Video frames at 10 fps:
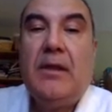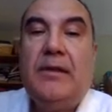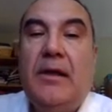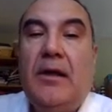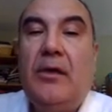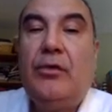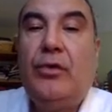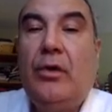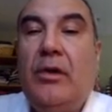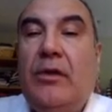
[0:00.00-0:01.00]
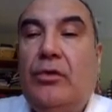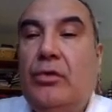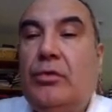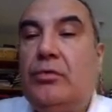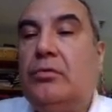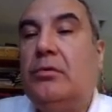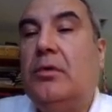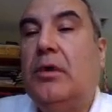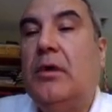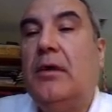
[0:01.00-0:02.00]
there are 32
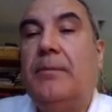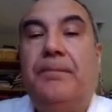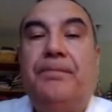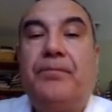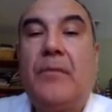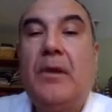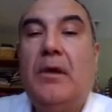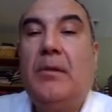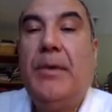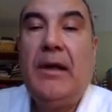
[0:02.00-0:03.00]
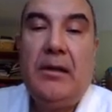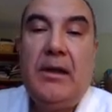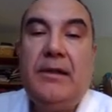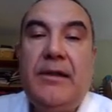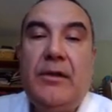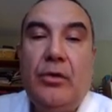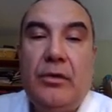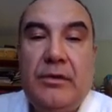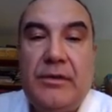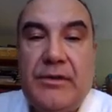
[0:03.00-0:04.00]
um, uh, parallel
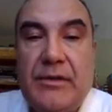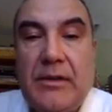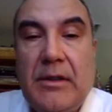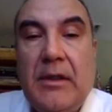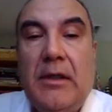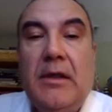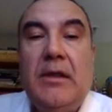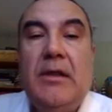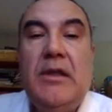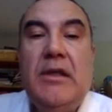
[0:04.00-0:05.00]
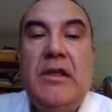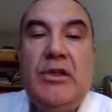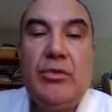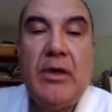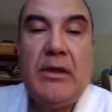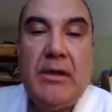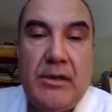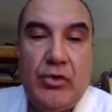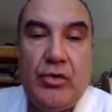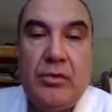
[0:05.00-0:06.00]
decoders, each one
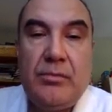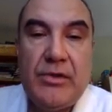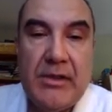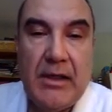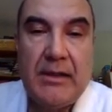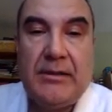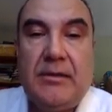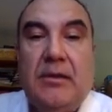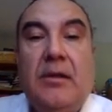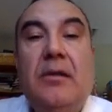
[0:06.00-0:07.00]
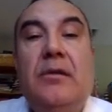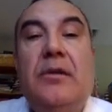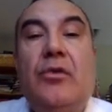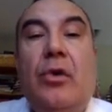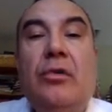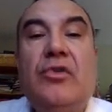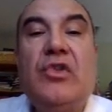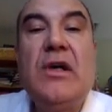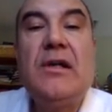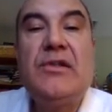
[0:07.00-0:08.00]
assumes that the code
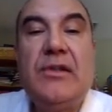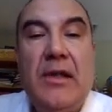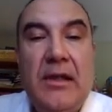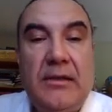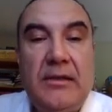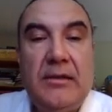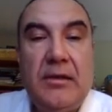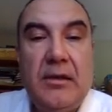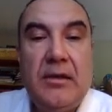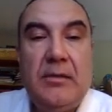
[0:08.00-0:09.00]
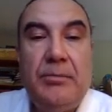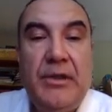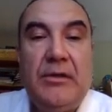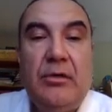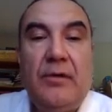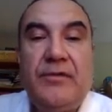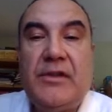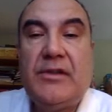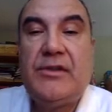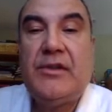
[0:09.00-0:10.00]
starts at uh, bit
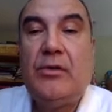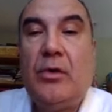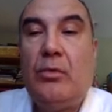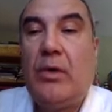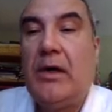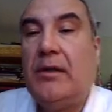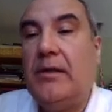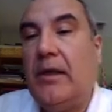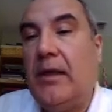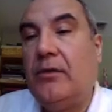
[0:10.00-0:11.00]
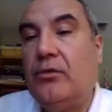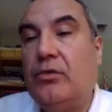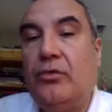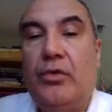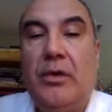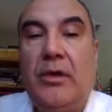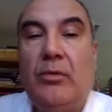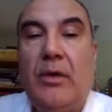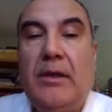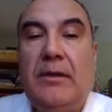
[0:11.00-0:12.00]
offset 0, 1, and through
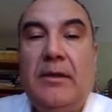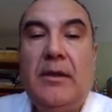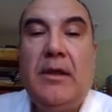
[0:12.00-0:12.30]
31.